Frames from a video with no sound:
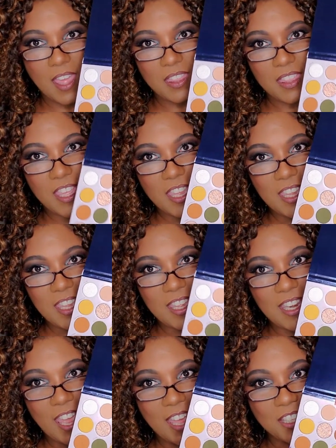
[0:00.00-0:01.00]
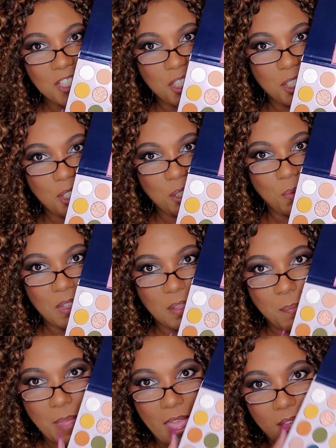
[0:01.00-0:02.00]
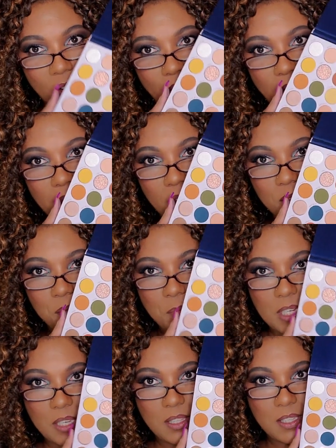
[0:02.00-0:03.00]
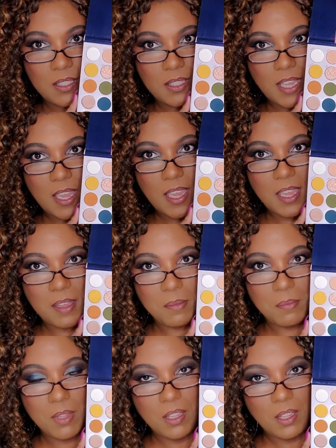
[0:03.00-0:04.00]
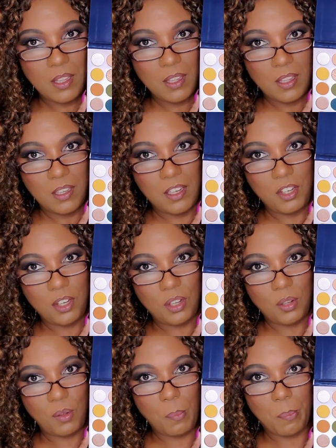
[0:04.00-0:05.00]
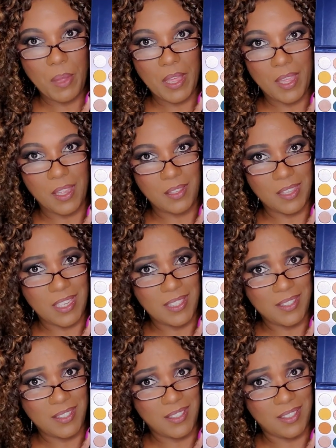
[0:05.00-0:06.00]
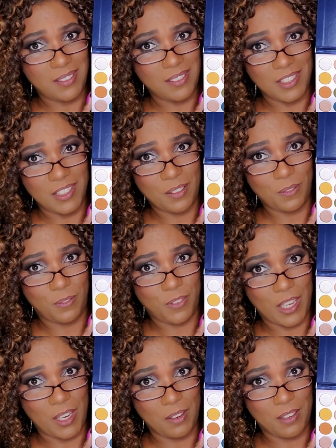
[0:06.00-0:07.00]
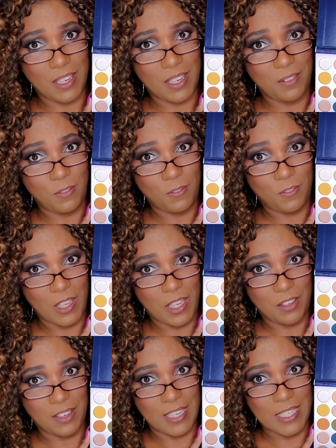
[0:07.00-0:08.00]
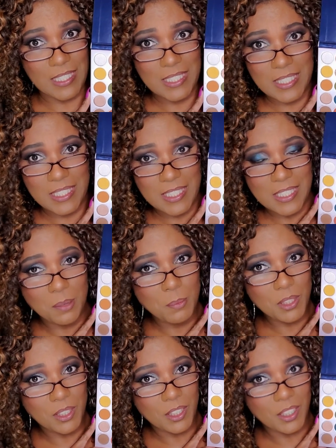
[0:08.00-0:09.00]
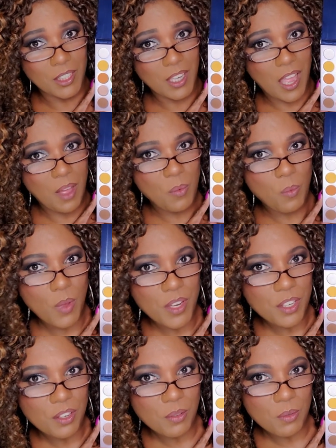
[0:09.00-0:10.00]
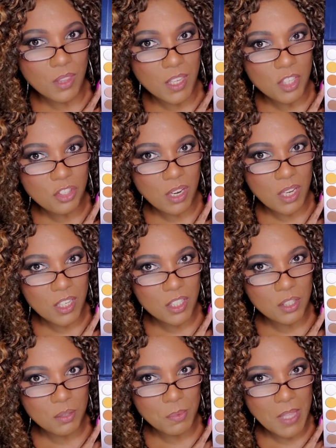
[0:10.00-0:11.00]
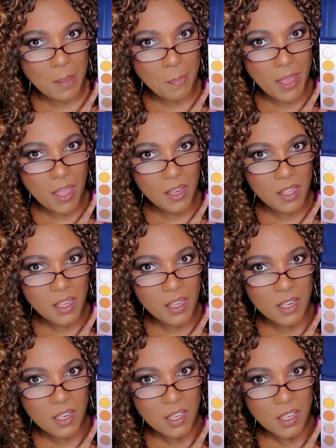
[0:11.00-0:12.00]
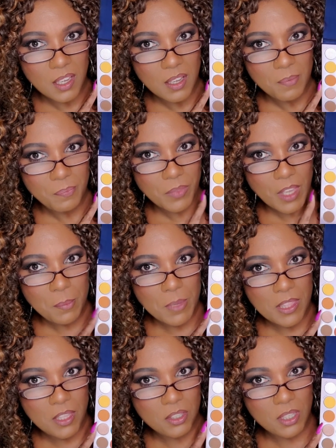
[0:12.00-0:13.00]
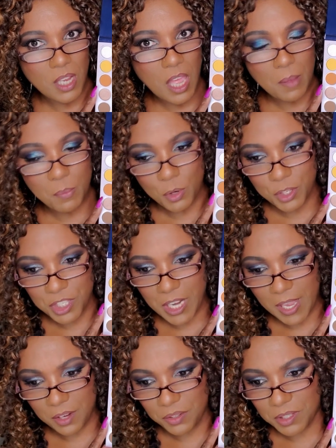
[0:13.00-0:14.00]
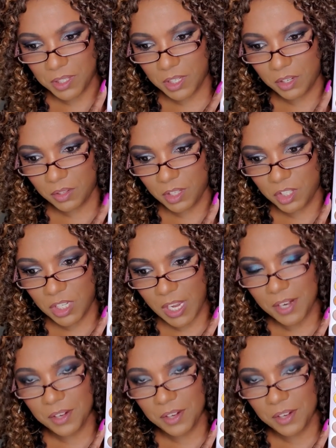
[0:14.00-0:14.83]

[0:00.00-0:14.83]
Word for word: I think it has to do with the background being the same, you know, but they still look very, very similar. I wonder, were they trying to dupe that palette? I mean, there's a lot more shadows in here. This